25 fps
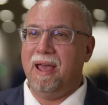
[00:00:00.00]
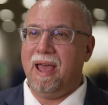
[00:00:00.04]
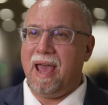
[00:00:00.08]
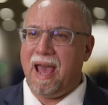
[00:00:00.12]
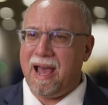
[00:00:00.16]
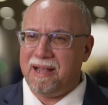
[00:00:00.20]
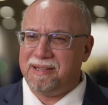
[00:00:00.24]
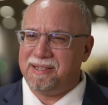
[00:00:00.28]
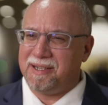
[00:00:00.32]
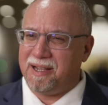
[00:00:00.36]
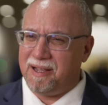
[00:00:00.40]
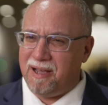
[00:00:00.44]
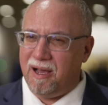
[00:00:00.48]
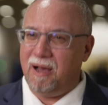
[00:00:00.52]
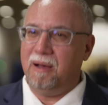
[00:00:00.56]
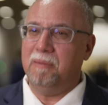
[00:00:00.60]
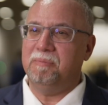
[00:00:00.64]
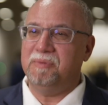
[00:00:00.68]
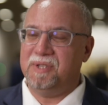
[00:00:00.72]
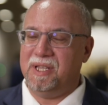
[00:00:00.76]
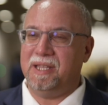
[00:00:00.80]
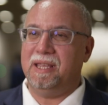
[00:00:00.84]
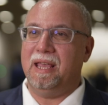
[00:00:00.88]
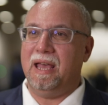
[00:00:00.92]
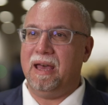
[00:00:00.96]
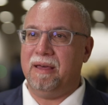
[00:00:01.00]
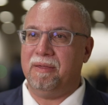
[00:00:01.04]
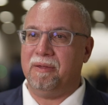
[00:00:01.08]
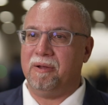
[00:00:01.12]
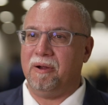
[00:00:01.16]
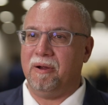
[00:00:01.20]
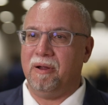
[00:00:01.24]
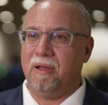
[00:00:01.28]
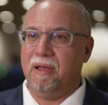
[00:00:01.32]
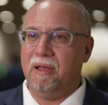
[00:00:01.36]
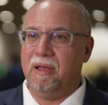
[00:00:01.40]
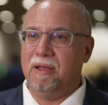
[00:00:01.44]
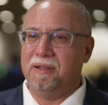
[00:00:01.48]
had to come
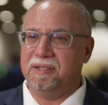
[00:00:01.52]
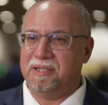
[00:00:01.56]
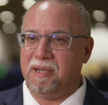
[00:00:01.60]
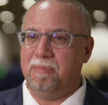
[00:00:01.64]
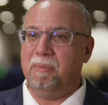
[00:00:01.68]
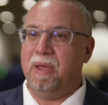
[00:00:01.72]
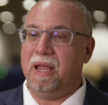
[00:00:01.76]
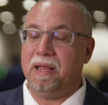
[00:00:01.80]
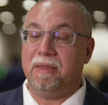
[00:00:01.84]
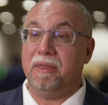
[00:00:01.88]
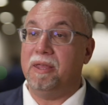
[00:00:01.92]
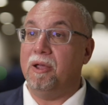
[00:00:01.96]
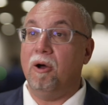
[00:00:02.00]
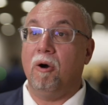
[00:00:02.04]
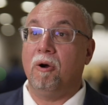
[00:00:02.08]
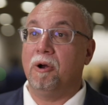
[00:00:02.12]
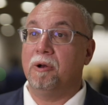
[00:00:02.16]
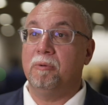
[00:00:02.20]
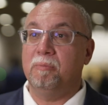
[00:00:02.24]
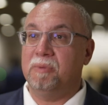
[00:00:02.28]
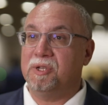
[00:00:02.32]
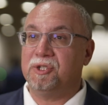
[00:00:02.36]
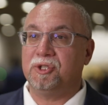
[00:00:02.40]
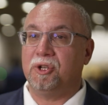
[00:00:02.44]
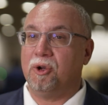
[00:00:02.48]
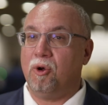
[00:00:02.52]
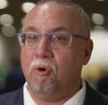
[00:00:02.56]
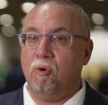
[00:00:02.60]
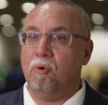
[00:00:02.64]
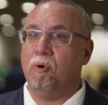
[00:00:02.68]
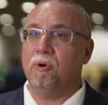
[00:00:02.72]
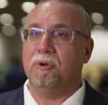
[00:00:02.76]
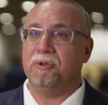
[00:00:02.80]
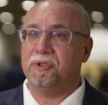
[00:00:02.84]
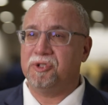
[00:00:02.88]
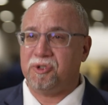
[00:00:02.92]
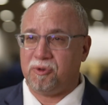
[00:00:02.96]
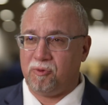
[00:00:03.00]
together to make the Artemis
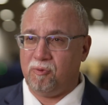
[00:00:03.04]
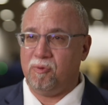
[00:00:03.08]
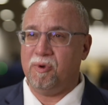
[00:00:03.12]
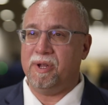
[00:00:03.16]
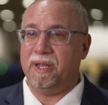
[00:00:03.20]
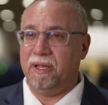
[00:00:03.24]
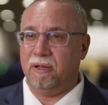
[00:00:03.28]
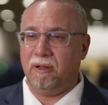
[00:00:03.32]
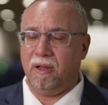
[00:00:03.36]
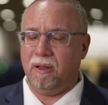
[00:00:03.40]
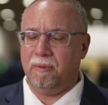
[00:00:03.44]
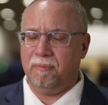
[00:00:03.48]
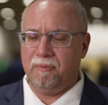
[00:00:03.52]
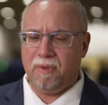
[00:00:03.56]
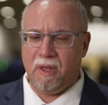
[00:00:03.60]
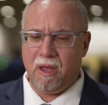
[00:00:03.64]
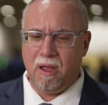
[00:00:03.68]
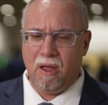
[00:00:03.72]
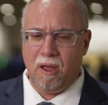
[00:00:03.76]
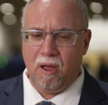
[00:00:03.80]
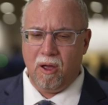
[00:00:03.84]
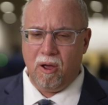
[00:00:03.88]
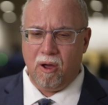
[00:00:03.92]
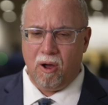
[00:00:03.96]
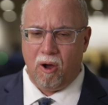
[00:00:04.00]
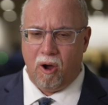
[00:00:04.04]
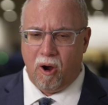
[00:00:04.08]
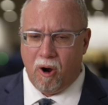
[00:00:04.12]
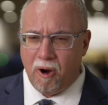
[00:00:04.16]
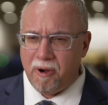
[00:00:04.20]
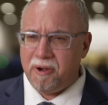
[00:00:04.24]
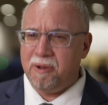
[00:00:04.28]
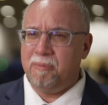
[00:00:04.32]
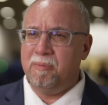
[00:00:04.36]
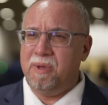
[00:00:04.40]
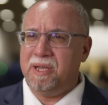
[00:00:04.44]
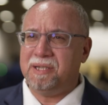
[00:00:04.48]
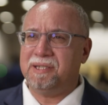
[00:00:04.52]
Accords real.
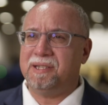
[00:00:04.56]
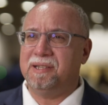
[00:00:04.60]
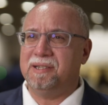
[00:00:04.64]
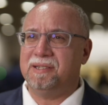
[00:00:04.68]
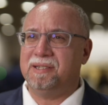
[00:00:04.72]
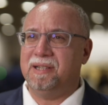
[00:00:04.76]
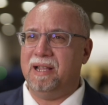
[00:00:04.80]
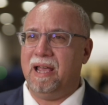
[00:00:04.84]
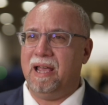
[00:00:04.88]
Artemis is